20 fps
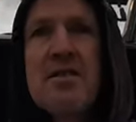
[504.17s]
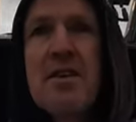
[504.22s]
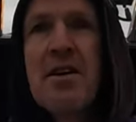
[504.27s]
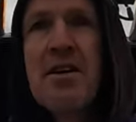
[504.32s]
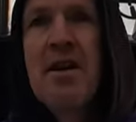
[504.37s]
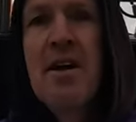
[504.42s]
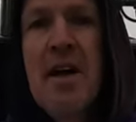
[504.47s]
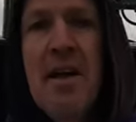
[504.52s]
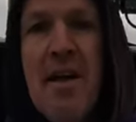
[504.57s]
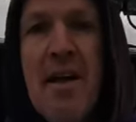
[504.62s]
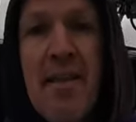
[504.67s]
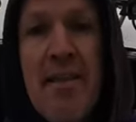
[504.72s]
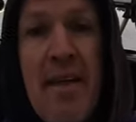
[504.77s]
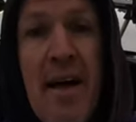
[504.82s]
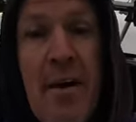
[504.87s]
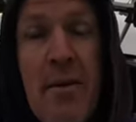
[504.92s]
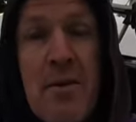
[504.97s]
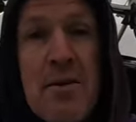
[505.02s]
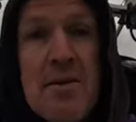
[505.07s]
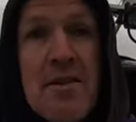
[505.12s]
So
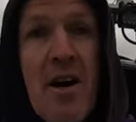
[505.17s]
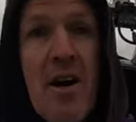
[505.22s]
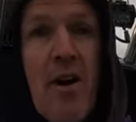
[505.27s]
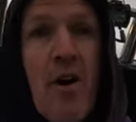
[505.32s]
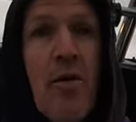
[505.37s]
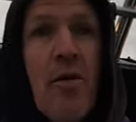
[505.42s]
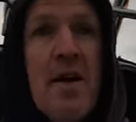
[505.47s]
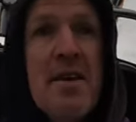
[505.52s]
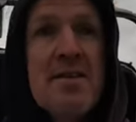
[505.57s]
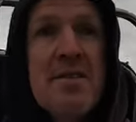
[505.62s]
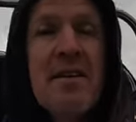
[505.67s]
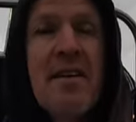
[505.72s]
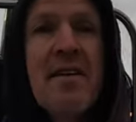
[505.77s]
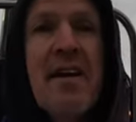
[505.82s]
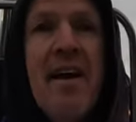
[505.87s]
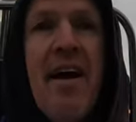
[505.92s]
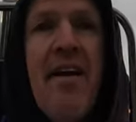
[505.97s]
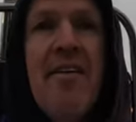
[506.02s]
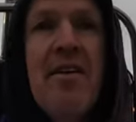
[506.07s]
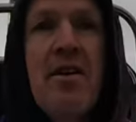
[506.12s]
that was the whole reason I
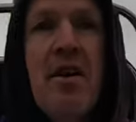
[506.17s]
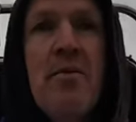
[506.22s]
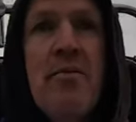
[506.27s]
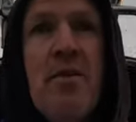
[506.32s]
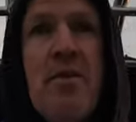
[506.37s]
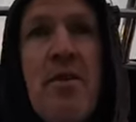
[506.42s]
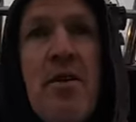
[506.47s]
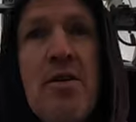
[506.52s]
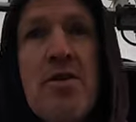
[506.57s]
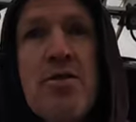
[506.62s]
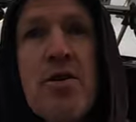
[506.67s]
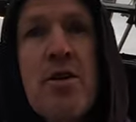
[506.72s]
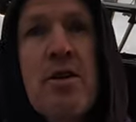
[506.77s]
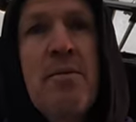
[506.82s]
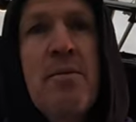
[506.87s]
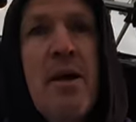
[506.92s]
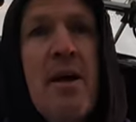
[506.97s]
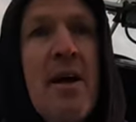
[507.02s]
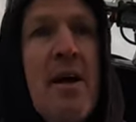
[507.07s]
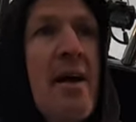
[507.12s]
carried on with
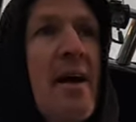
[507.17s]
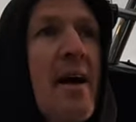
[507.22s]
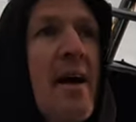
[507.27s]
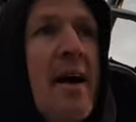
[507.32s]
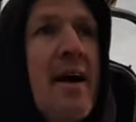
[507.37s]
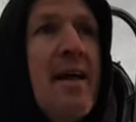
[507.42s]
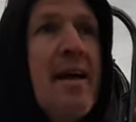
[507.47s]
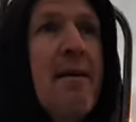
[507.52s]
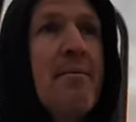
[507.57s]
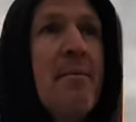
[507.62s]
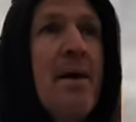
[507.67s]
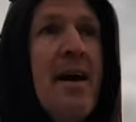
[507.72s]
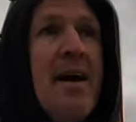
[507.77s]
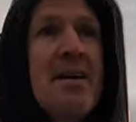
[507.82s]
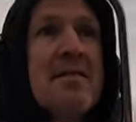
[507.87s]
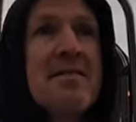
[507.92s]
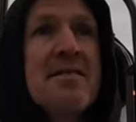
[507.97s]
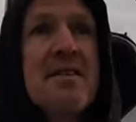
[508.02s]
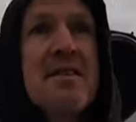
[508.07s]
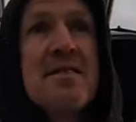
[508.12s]
YouTube. And
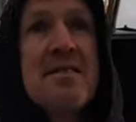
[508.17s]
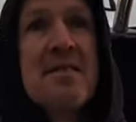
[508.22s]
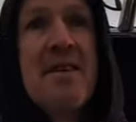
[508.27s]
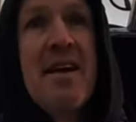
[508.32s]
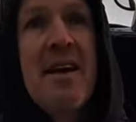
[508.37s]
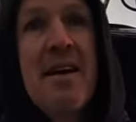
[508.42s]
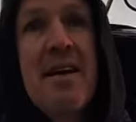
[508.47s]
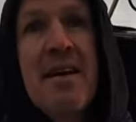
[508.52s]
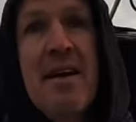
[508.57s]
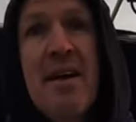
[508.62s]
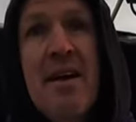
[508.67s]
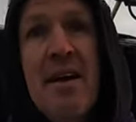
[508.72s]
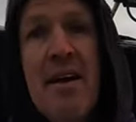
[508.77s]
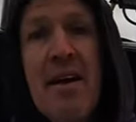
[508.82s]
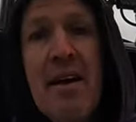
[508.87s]
as since then,